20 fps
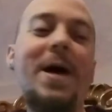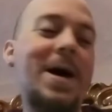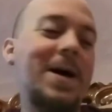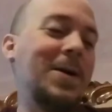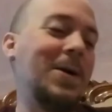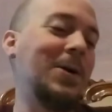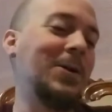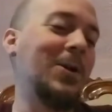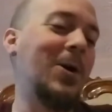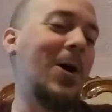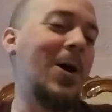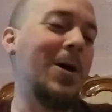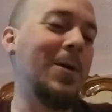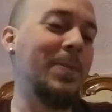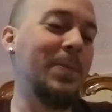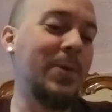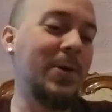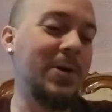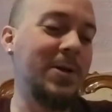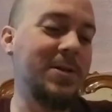that a
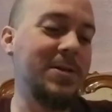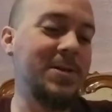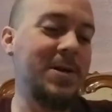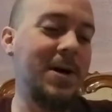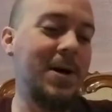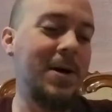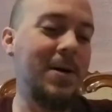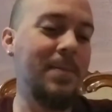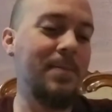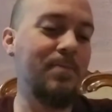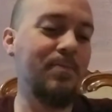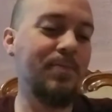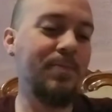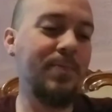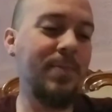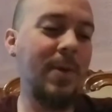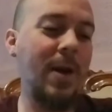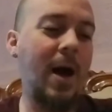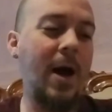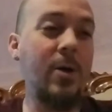lot, but um,
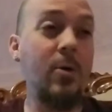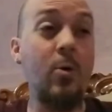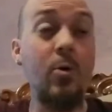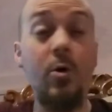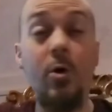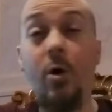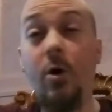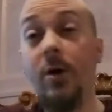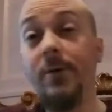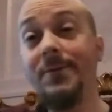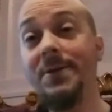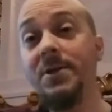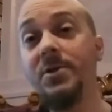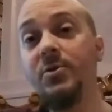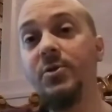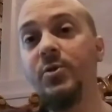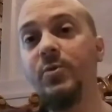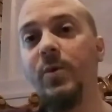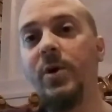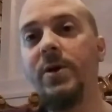I don't know if
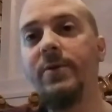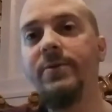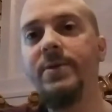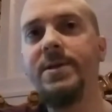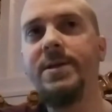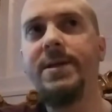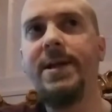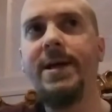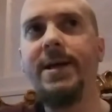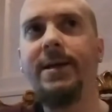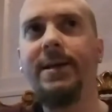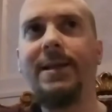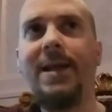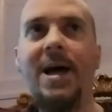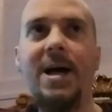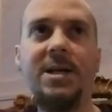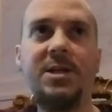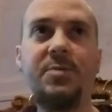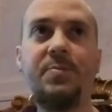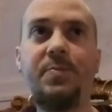this was one of his like
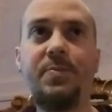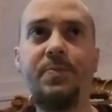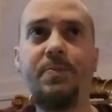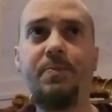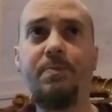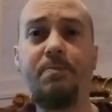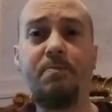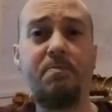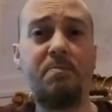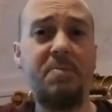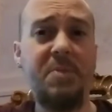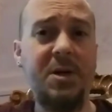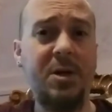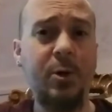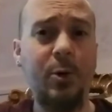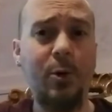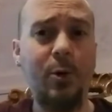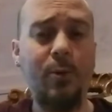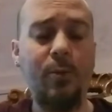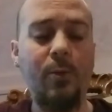last
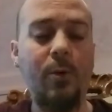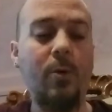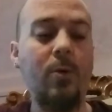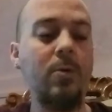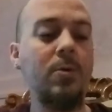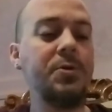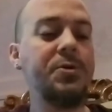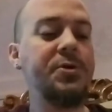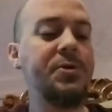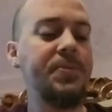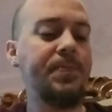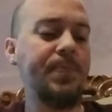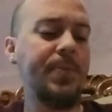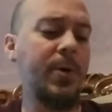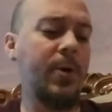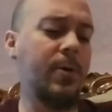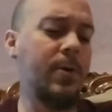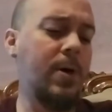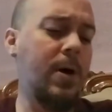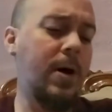bigger roles
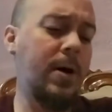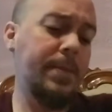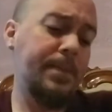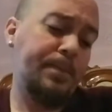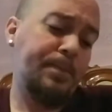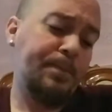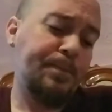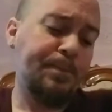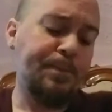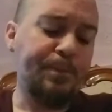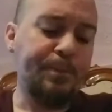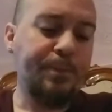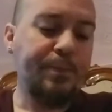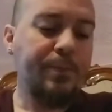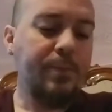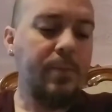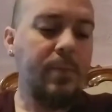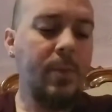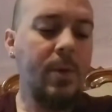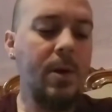or not.
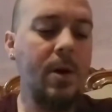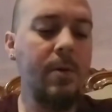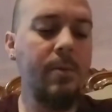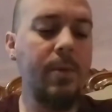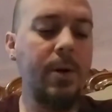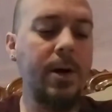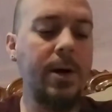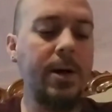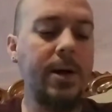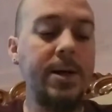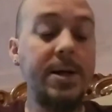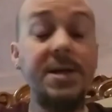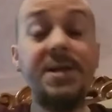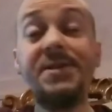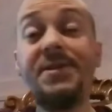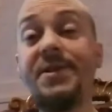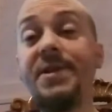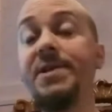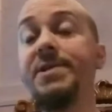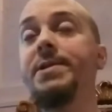But uh,
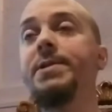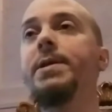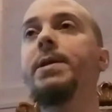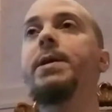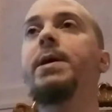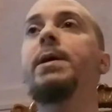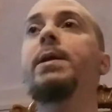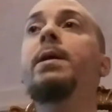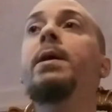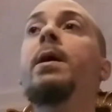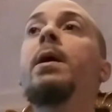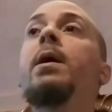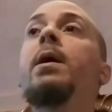he's decent in it.